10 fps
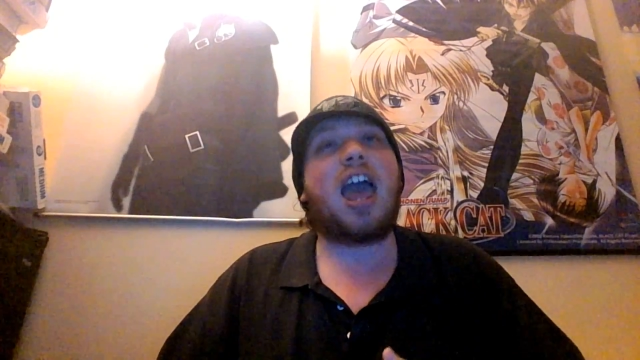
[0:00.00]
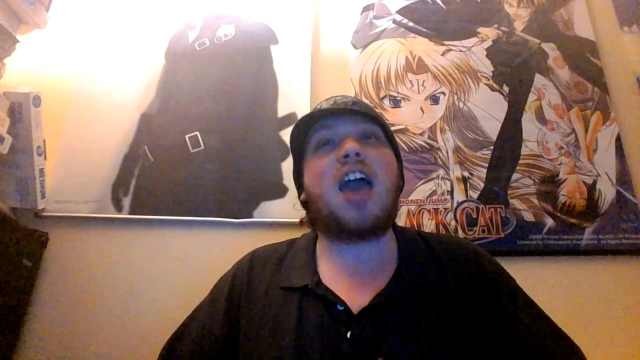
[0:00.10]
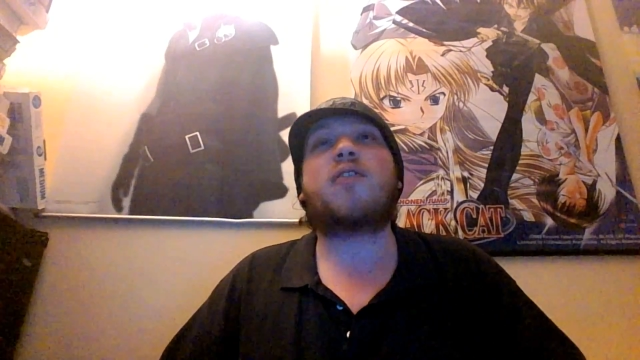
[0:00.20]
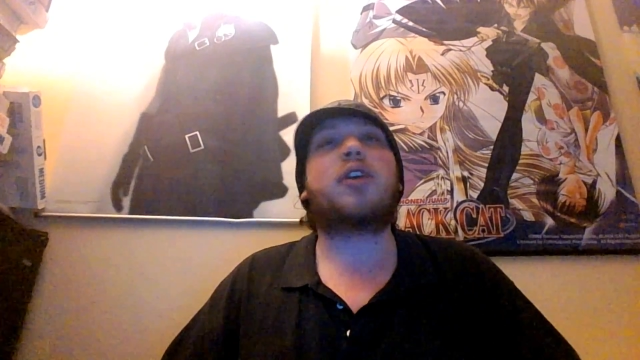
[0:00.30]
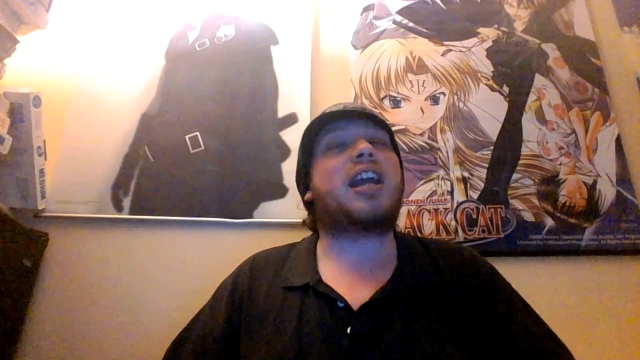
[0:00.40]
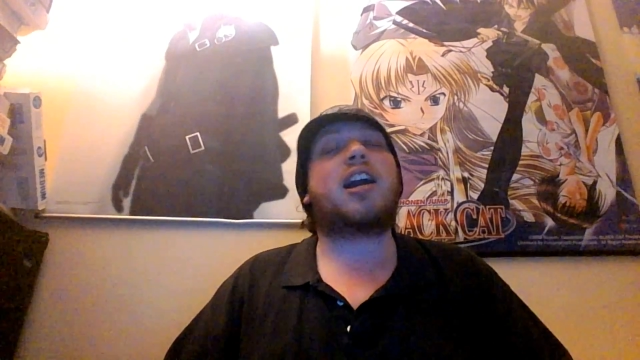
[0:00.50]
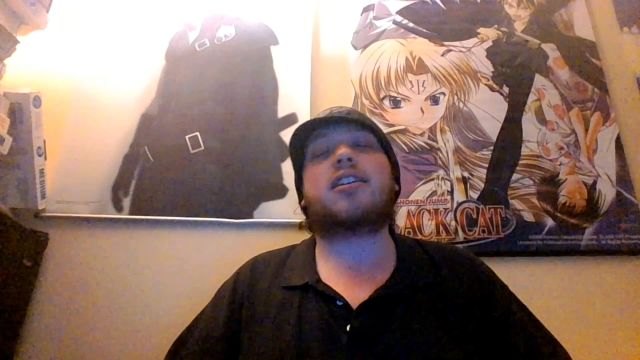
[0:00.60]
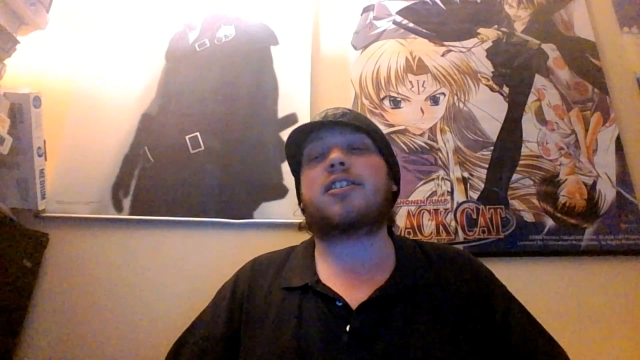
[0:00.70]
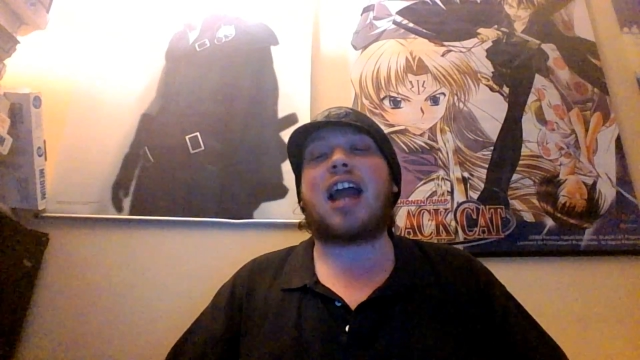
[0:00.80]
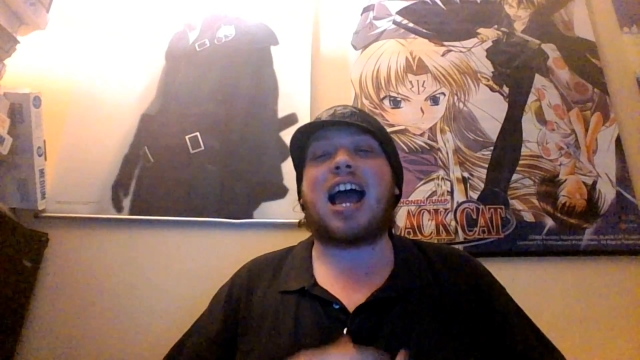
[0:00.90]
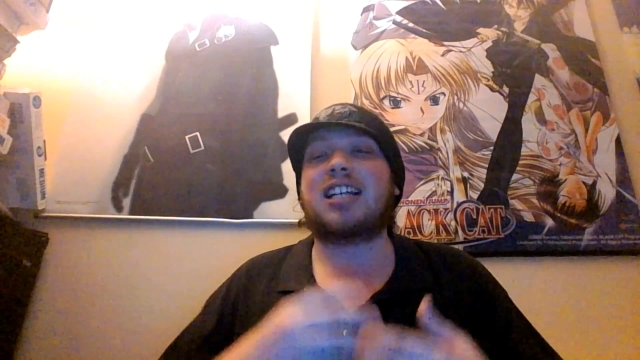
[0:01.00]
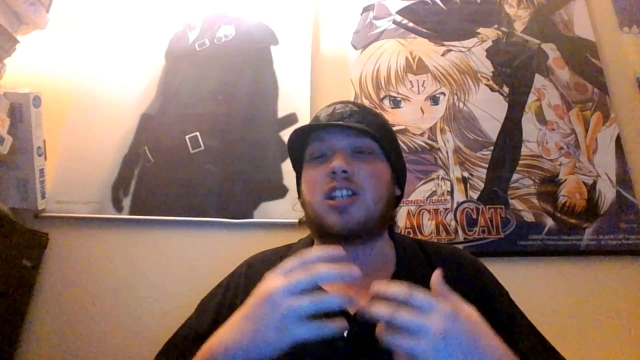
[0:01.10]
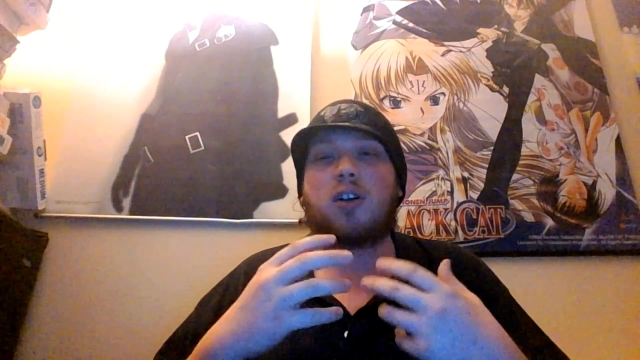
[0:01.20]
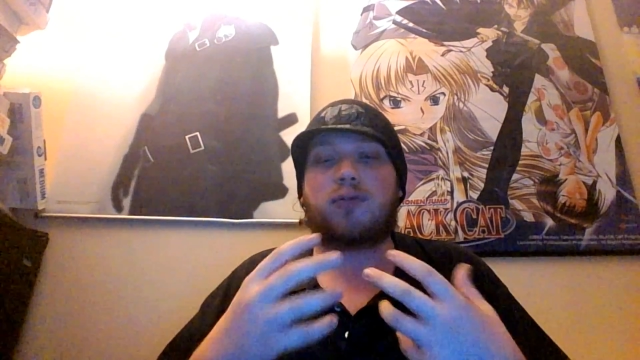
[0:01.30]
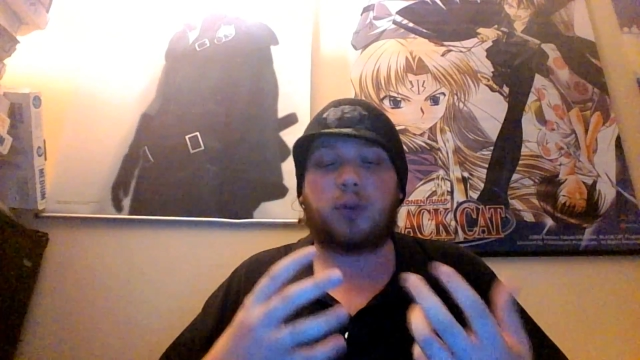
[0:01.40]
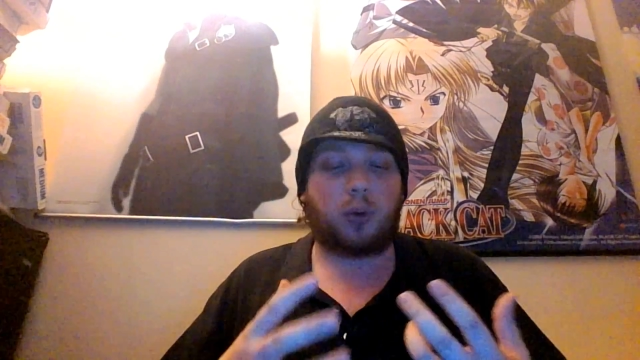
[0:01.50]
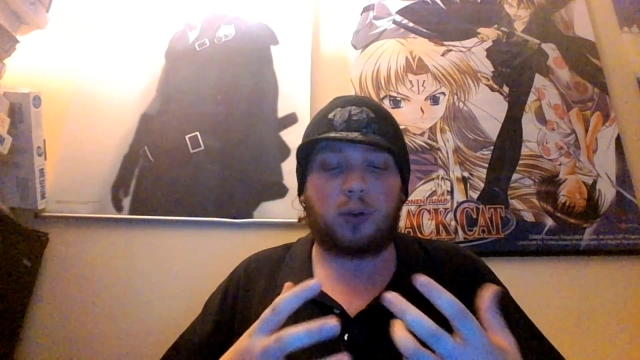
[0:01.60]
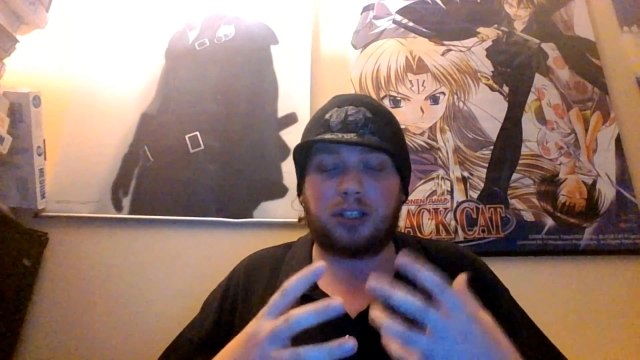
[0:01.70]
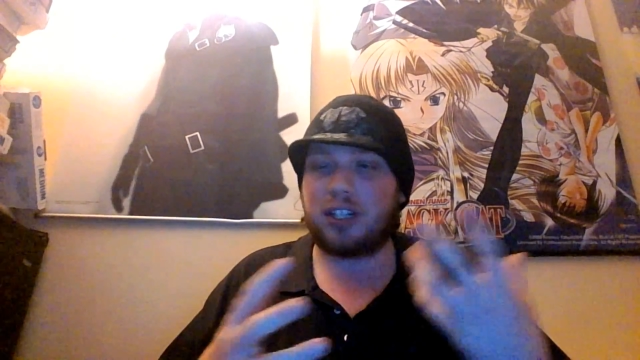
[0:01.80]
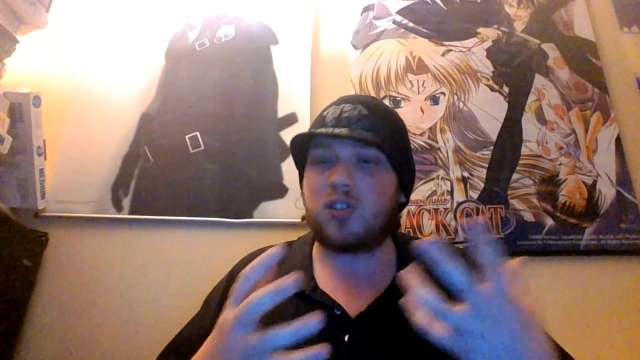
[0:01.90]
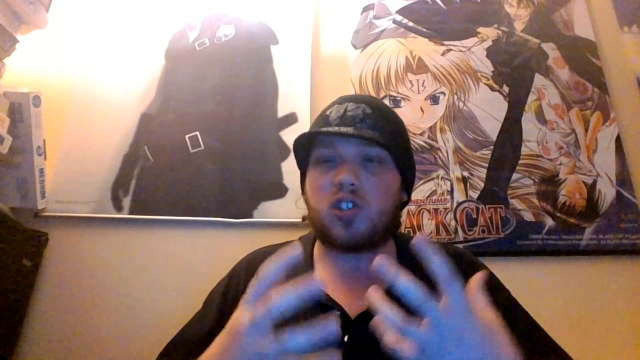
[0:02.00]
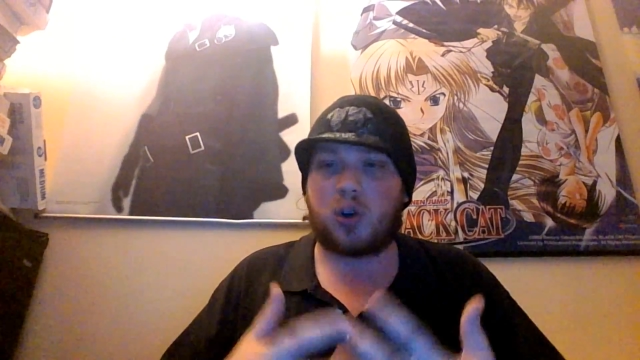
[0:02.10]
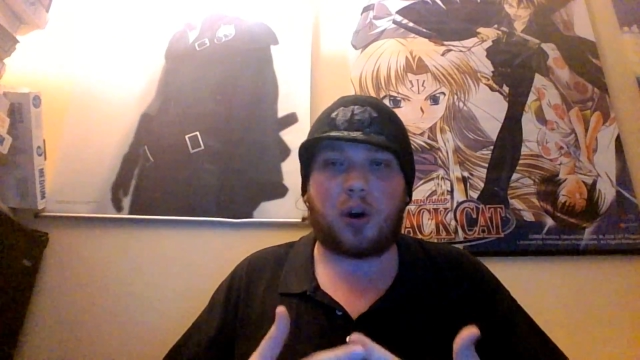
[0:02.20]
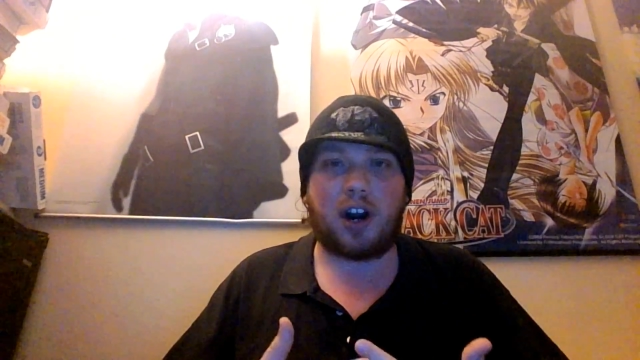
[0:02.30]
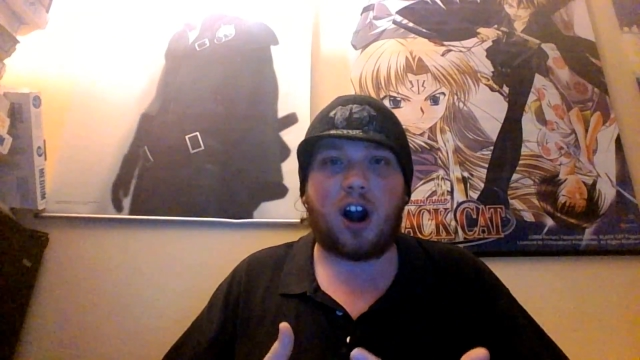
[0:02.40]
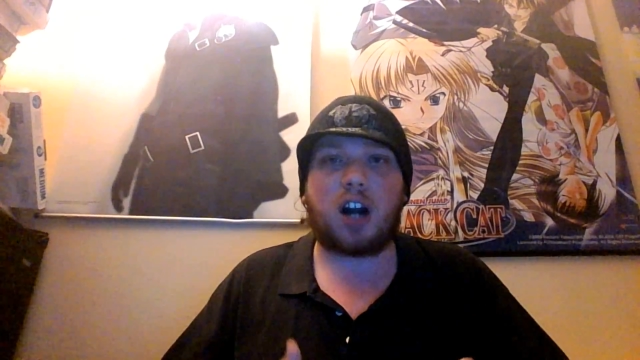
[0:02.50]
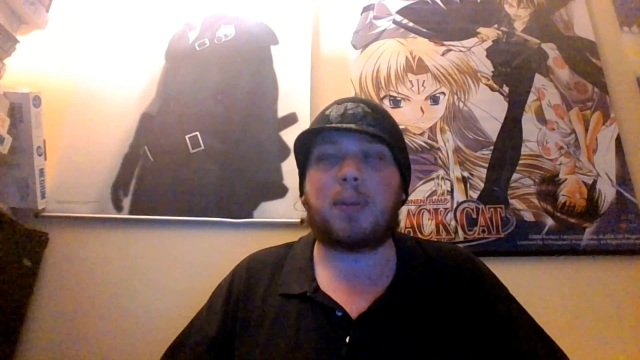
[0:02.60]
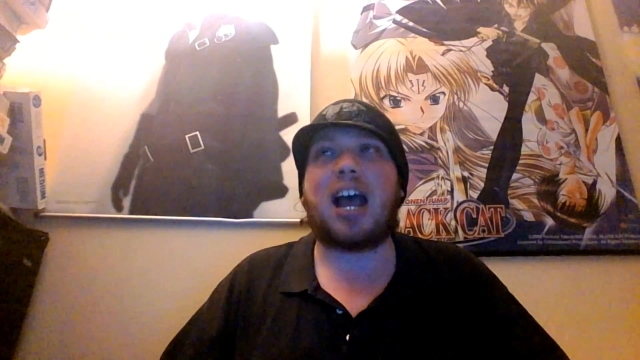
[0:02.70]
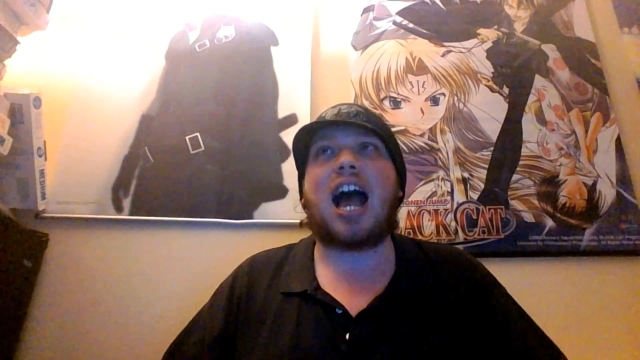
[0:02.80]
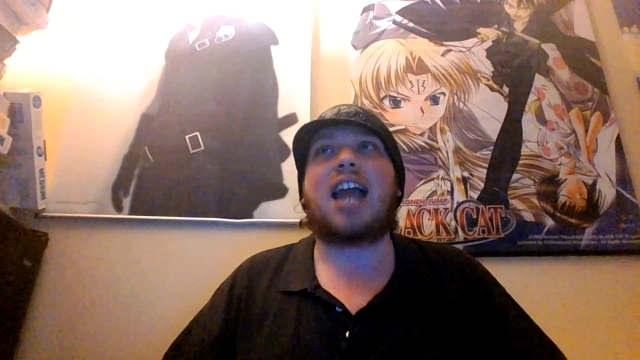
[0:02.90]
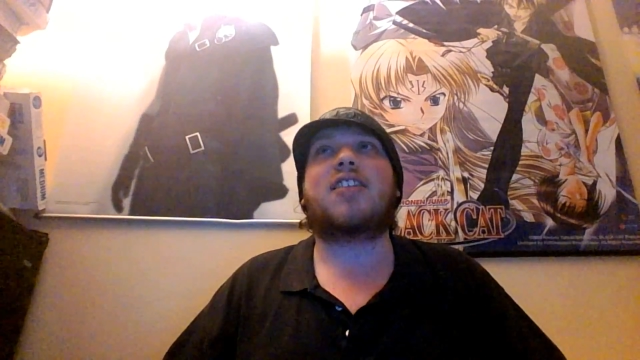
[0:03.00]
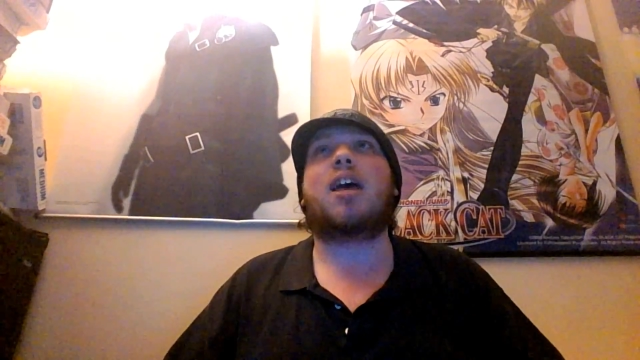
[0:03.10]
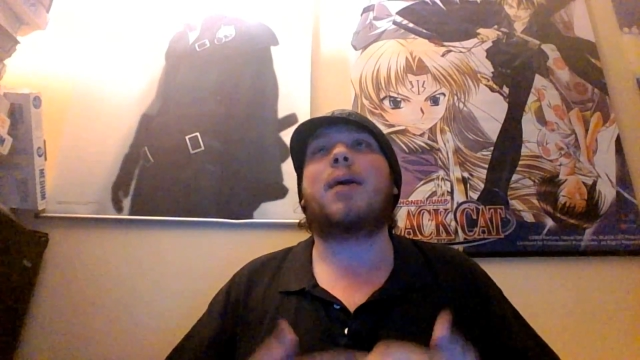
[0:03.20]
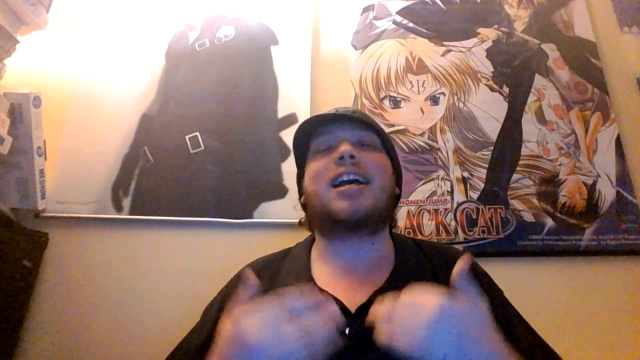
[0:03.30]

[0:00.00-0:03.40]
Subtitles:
Every character has a full little story arc behind them,